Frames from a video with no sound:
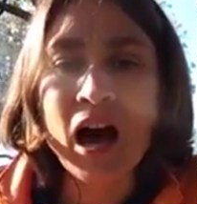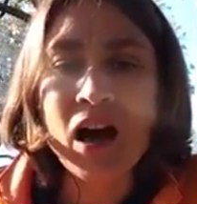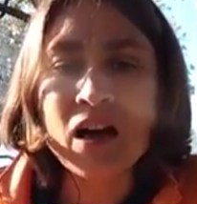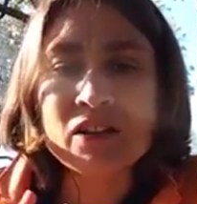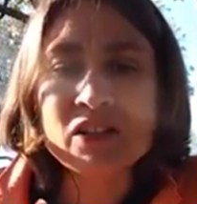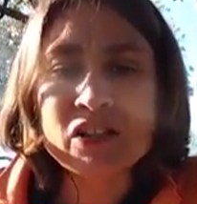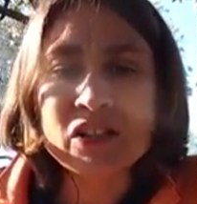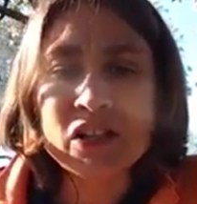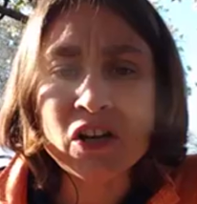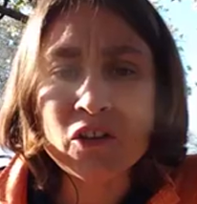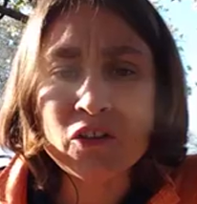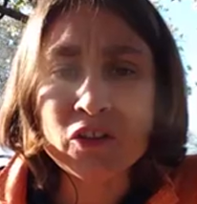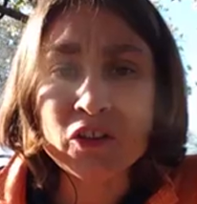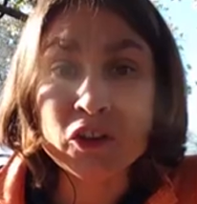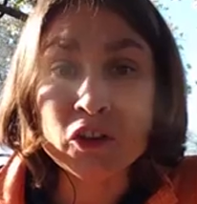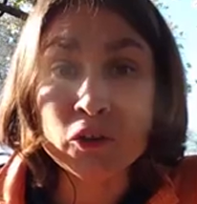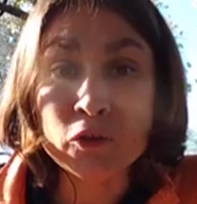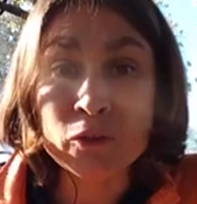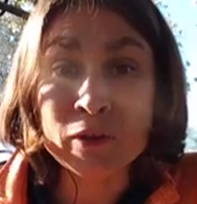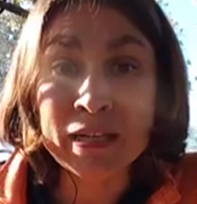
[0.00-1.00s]
Also,
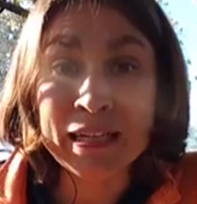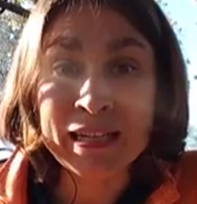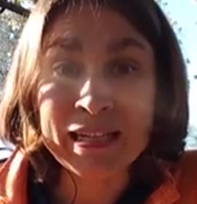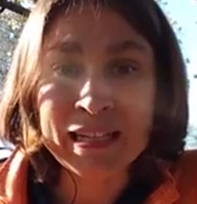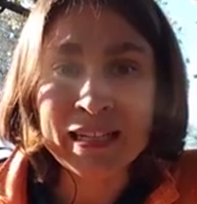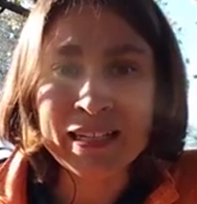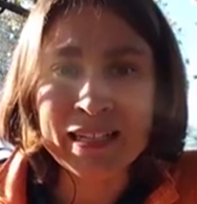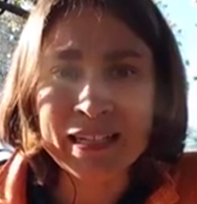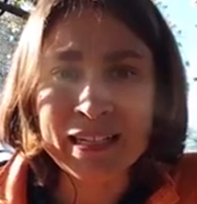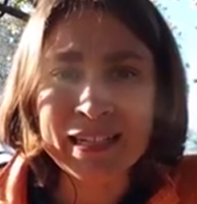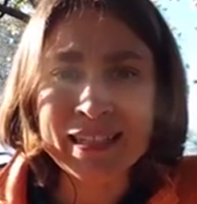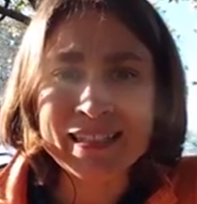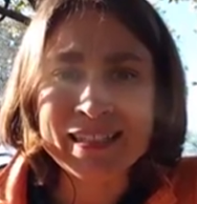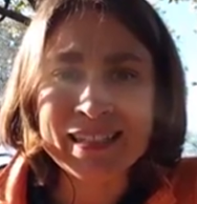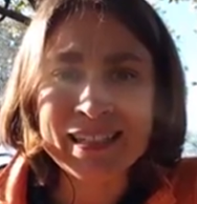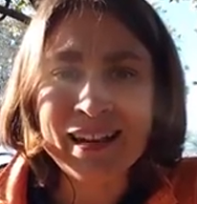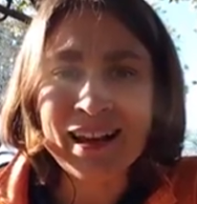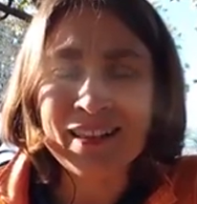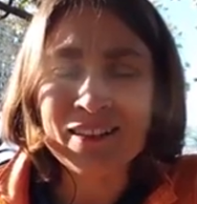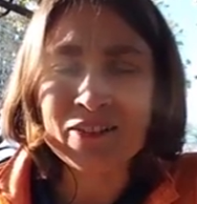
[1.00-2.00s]
the green is
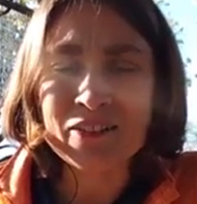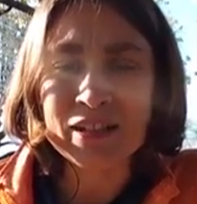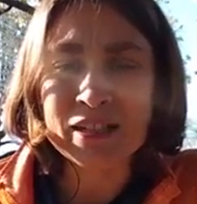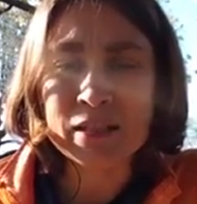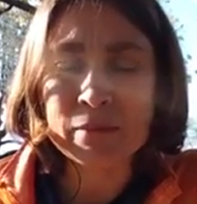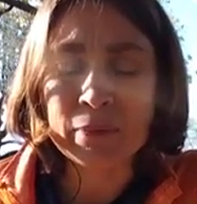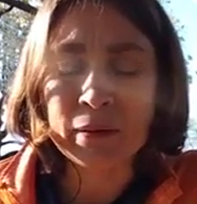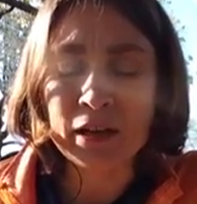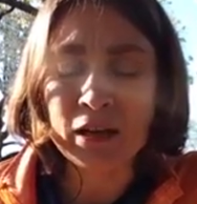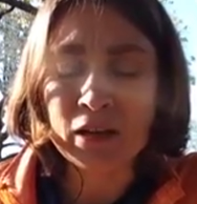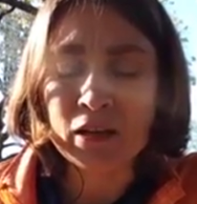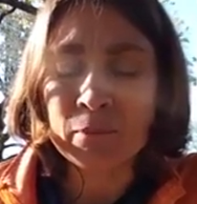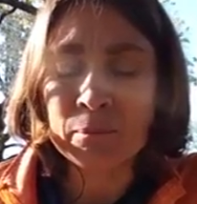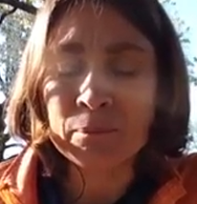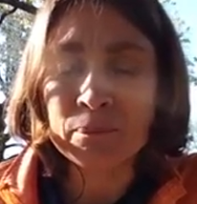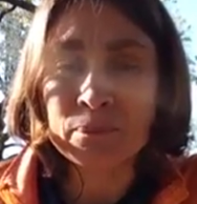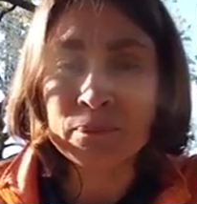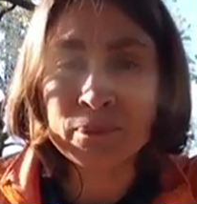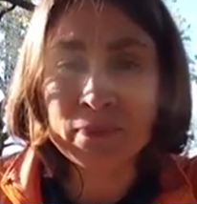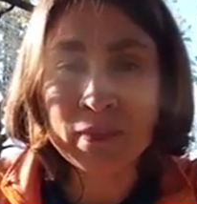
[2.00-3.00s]
the color that's being
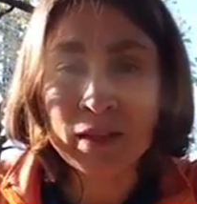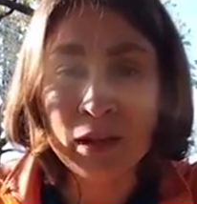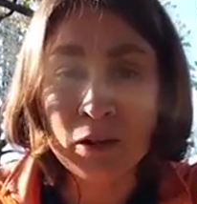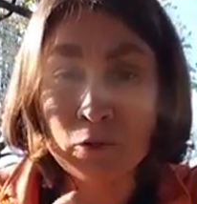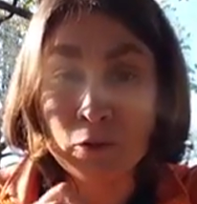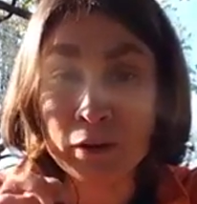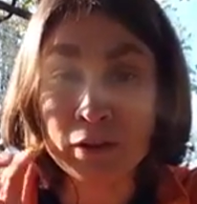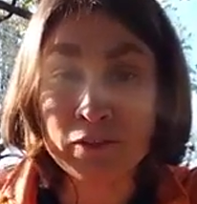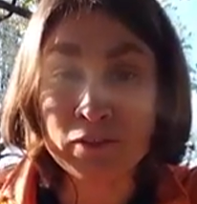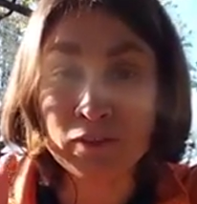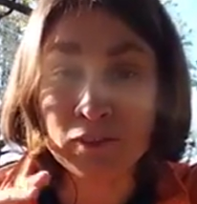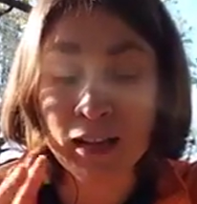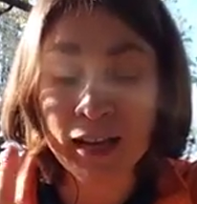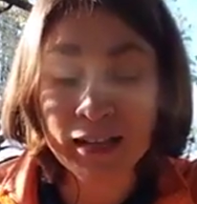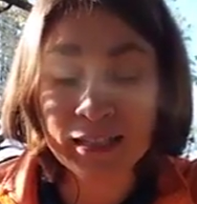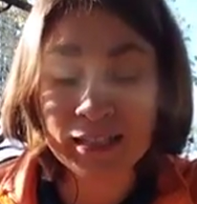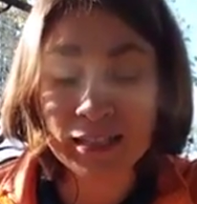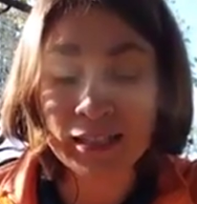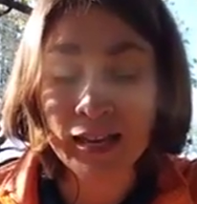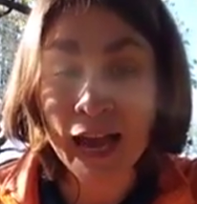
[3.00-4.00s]

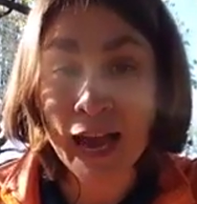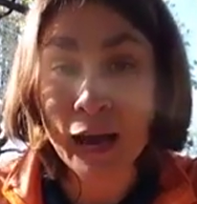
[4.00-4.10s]
reflected.